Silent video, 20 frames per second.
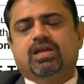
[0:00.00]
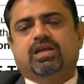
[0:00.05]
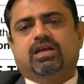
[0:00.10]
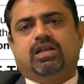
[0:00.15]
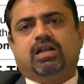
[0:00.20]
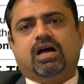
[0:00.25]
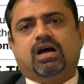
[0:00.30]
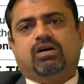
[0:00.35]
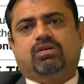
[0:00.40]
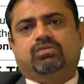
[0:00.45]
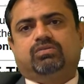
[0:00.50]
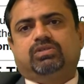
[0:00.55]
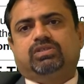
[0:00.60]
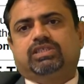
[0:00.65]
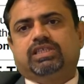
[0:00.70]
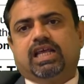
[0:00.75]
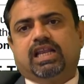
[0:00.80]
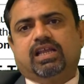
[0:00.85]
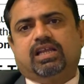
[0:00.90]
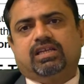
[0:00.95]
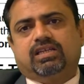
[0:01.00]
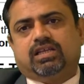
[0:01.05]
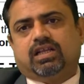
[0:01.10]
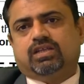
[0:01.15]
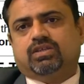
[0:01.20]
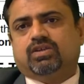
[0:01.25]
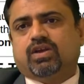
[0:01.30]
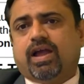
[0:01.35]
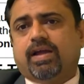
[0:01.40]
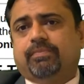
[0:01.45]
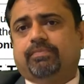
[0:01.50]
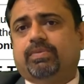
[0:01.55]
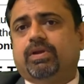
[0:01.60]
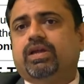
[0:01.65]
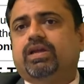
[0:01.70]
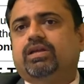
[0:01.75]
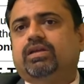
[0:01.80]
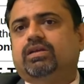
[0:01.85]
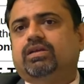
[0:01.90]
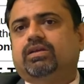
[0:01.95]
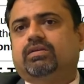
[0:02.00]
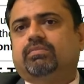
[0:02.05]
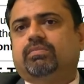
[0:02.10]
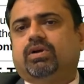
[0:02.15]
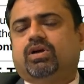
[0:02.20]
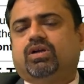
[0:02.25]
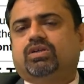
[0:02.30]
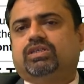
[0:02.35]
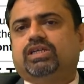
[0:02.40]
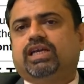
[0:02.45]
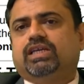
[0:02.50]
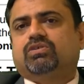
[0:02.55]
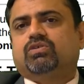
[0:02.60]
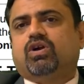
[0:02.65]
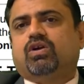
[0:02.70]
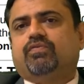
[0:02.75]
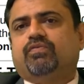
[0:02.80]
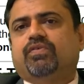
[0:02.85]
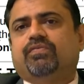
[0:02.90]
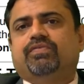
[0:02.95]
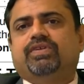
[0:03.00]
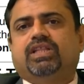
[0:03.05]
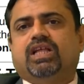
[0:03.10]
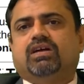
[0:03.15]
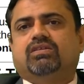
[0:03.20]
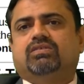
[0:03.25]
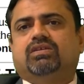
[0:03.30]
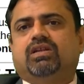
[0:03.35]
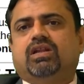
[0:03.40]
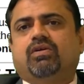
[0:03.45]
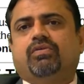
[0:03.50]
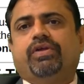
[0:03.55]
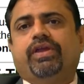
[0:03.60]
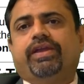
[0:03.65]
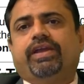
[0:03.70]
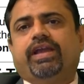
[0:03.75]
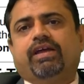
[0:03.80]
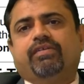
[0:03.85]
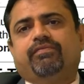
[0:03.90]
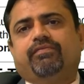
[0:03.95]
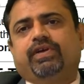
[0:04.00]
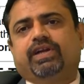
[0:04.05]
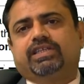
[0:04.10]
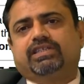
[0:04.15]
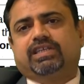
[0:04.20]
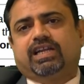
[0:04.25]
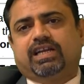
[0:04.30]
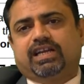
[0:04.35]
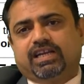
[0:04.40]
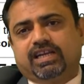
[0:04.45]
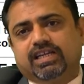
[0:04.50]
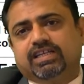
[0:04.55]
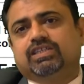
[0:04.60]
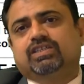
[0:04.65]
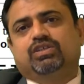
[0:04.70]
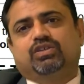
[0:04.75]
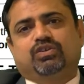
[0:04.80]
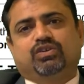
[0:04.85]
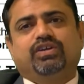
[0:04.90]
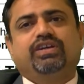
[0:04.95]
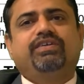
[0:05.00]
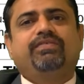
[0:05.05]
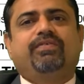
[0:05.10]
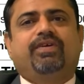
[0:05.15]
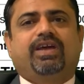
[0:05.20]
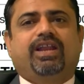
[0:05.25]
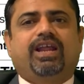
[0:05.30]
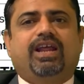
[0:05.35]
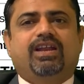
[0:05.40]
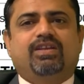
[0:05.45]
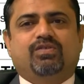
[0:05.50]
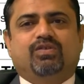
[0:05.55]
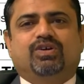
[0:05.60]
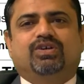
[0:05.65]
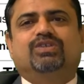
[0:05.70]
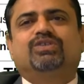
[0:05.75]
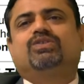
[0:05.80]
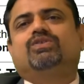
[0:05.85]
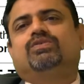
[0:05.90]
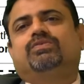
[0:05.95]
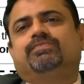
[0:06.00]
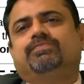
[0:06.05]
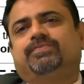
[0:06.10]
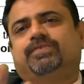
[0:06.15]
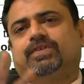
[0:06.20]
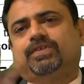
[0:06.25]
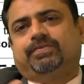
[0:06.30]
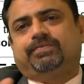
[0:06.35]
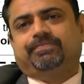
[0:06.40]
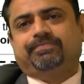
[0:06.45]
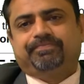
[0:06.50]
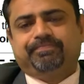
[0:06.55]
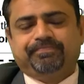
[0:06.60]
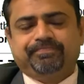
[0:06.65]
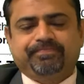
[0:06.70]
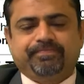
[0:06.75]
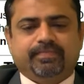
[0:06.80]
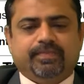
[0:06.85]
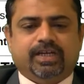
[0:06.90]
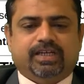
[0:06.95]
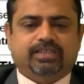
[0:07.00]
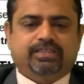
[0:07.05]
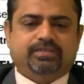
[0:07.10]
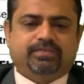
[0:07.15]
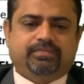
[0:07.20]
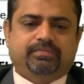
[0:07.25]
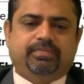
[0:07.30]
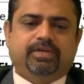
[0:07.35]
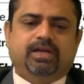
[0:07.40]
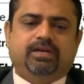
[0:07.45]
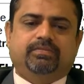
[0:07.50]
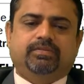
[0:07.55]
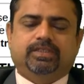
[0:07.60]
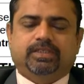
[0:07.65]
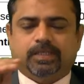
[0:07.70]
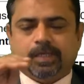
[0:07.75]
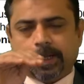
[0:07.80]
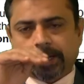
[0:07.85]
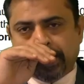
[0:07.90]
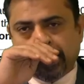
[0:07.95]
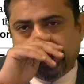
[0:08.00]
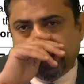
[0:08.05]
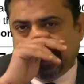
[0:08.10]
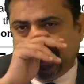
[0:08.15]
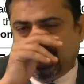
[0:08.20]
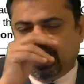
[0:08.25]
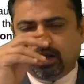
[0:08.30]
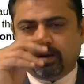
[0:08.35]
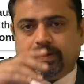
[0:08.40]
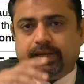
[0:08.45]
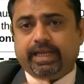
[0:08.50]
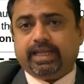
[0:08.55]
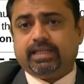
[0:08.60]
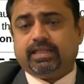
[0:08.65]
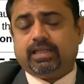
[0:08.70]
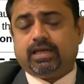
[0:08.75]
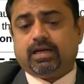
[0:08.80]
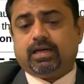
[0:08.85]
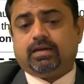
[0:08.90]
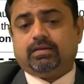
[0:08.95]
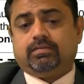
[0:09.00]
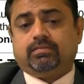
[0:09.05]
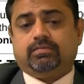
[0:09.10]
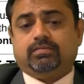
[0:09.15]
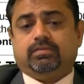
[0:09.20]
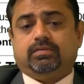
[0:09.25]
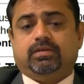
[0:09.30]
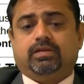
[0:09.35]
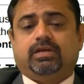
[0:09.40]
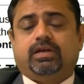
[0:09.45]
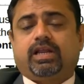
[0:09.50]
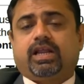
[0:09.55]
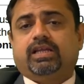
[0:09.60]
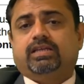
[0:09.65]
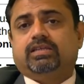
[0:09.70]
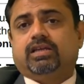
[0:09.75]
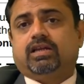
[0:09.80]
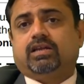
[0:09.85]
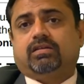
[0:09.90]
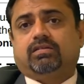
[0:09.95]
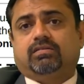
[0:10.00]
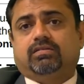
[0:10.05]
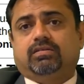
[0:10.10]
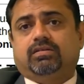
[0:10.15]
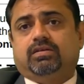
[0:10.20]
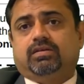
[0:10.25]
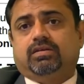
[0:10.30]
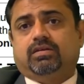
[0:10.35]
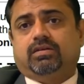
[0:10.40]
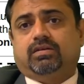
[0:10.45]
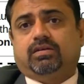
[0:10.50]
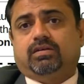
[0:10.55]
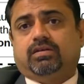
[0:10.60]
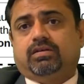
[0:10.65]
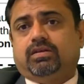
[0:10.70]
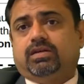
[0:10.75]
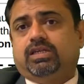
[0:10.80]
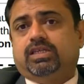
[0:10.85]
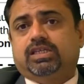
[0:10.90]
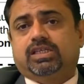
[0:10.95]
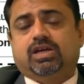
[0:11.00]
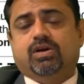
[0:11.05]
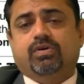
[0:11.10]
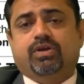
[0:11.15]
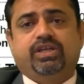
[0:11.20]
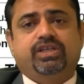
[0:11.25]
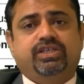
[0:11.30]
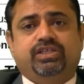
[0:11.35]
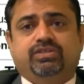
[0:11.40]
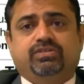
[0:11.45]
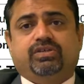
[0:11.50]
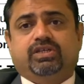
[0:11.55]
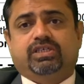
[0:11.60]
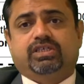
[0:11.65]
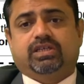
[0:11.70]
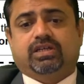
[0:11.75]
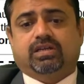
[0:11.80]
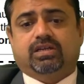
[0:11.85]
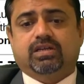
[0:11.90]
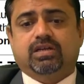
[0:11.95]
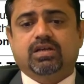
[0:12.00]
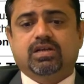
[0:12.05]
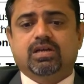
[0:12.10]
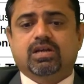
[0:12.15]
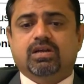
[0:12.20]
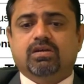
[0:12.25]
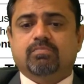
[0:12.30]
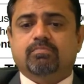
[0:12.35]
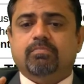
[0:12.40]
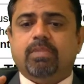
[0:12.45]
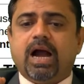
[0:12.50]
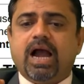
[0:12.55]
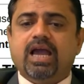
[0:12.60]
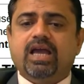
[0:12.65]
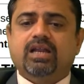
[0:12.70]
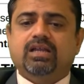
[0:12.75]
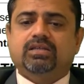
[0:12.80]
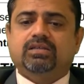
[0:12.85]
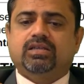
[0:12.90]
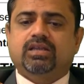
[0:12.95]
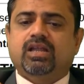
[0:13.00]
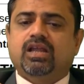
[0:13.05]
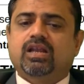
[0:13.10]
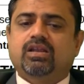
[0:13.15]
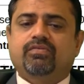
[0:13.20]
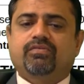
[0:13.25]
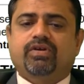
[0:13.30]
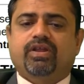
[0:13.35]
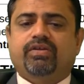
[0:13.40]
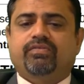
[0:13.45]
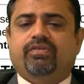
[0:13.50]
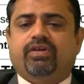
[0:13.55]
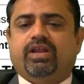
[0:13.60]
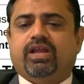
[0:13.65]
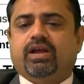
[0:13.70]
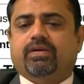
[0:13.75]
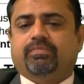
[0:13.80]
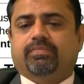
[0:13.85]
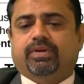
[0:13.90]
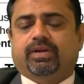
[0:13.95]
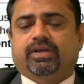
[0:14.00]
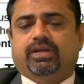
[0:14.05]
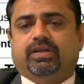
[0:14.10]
Now seller is also happy because he has got 50,000. Now he can fix the drainage issue if he really wants to. So that's a balance. Now in the treasure discovery situation, buyer is really very happy